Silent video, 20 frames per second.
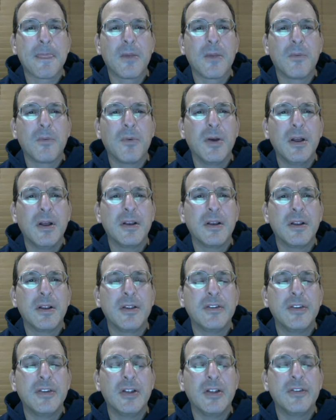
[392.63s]
What?
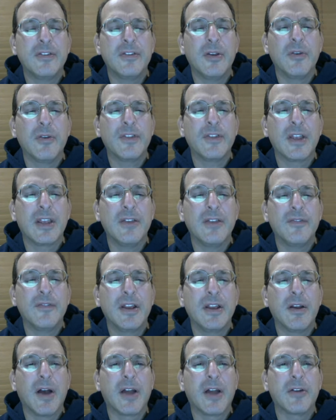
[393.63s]
Is that in self-taking
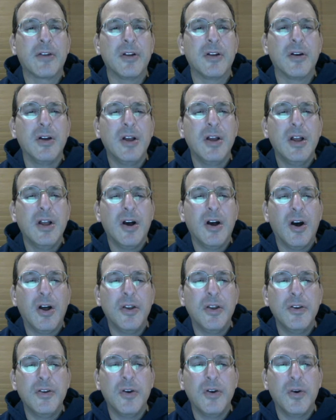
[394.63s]
video? I don't know.
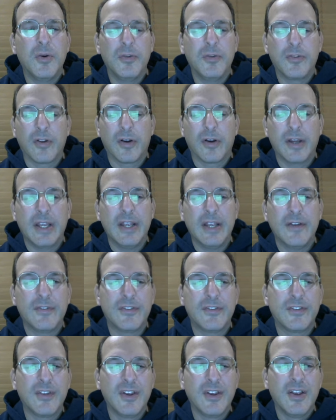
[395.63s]
Unknowns are
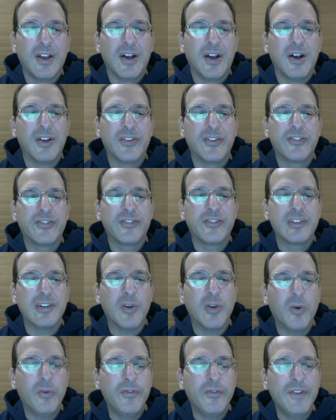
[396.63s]
ifs. A
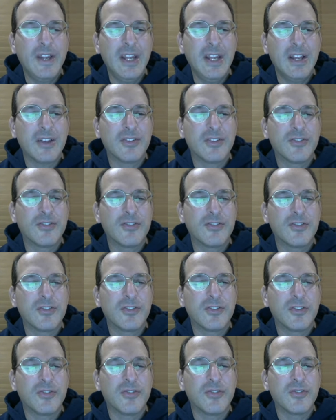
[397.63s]
slofie. A
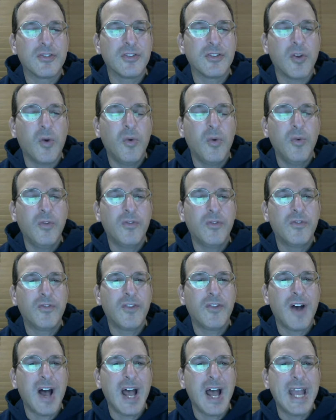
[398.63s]
sl
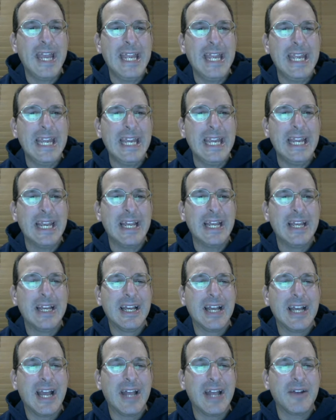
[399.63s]
slofie.
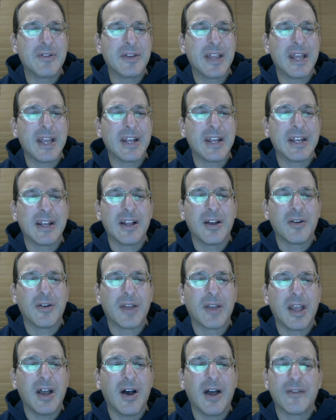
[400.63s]
I don't get it.
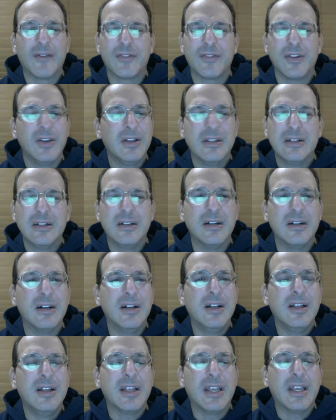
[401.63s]
Okay, I'll have to. Huh
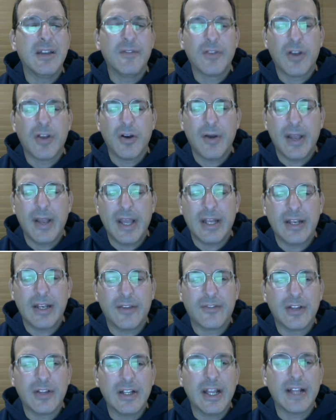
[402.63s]
give the go ahead is
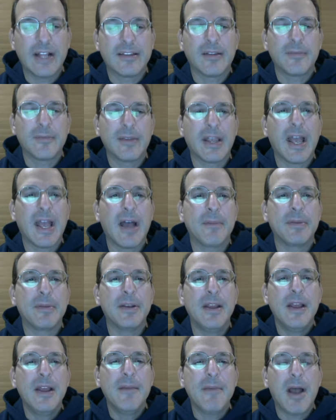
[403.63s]
to let something happen.
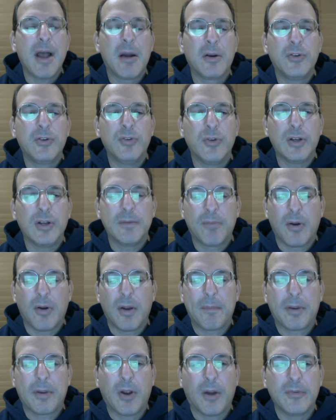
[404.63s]
Power tool and par-
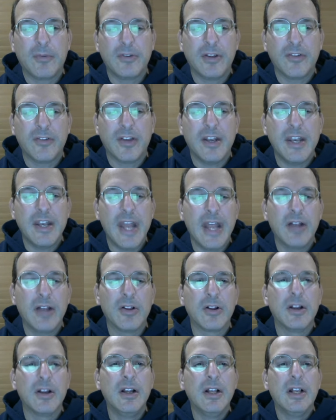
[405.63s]
carpentry is a
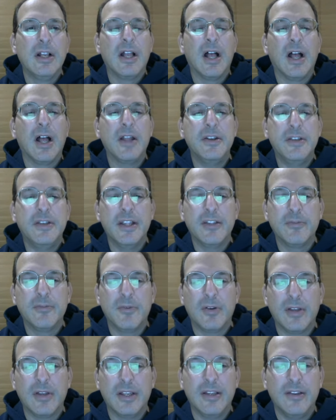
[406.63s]
nailer. Uh,
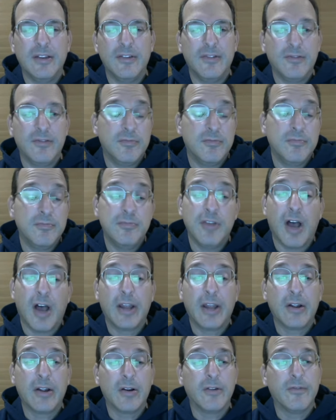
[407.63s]
dismal is
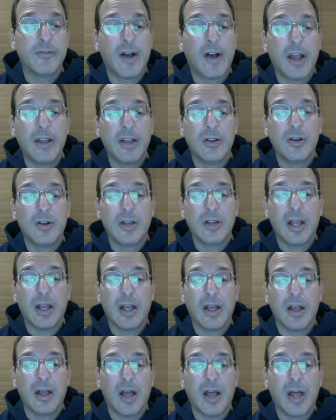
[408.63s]
dire, vile. Uh,
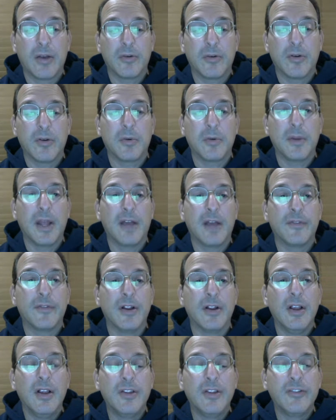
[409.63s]
I don't know what we have here.
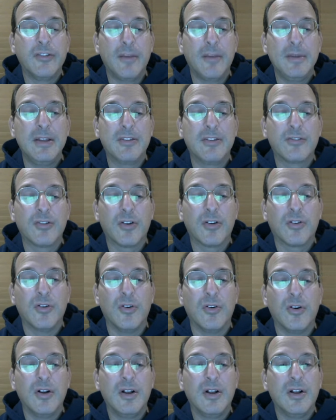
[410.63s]

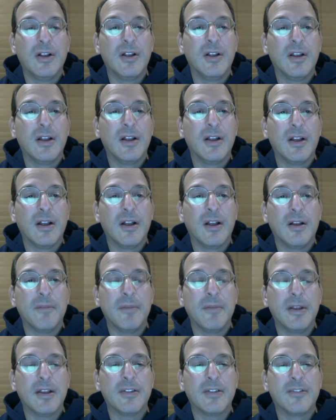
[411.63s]
Semicircle
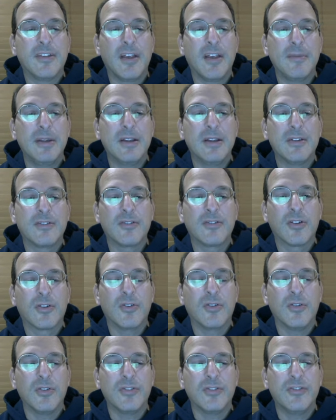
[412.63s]
made a
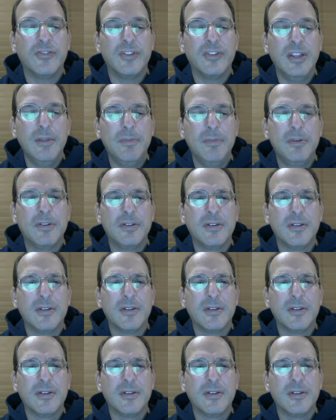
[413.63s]
semicircle. Steeped